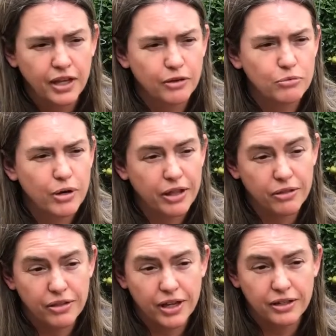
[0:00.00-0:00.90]
rather
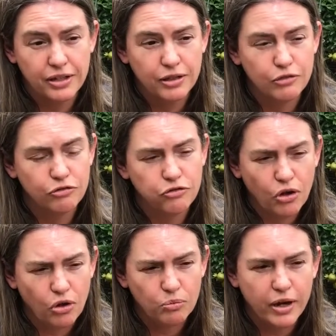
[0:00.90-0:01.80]
than in the
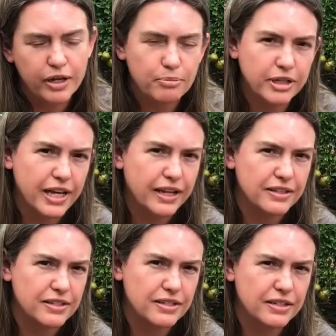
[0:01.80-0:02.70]
fall, right up
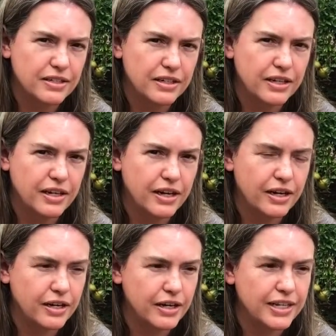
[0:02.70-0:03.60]
against
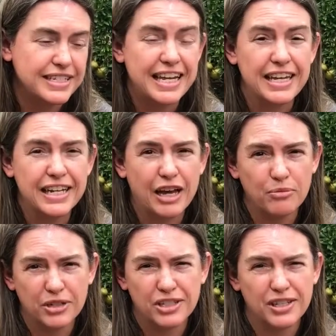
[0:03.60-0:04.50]
a date at
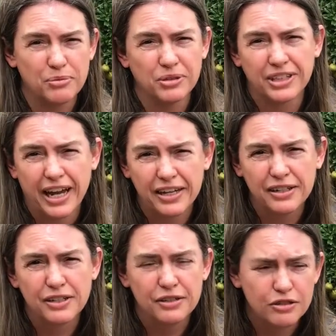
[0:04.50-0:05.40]
which they will die.
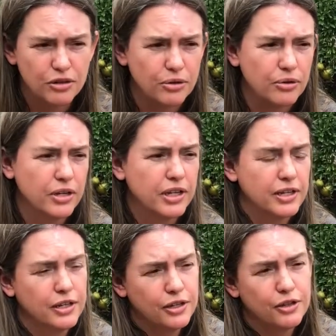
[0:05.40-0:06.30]
So
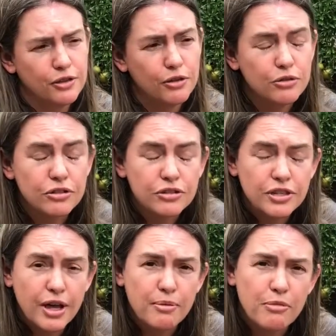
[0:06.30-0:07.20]
those are
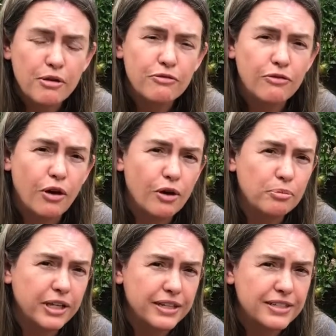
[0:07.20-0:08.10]
some fall
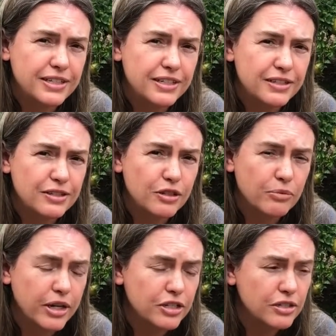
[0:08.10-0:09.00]
planting
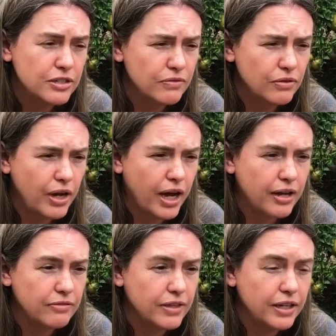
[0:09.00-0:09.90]
considerations. If you
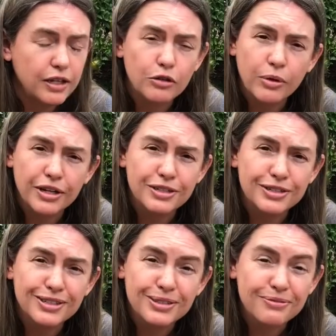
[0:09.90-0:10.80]
have any
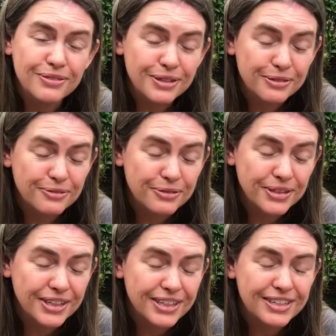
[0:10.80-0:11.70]
questions, feel
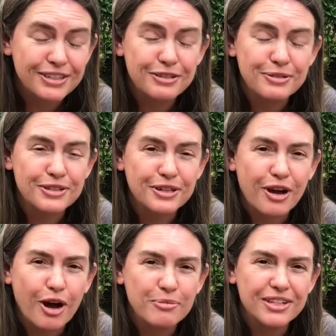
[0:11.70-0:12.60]
free to use the
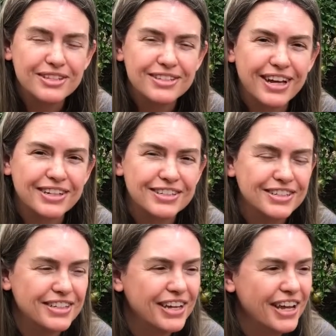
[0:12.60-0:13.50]
comments section.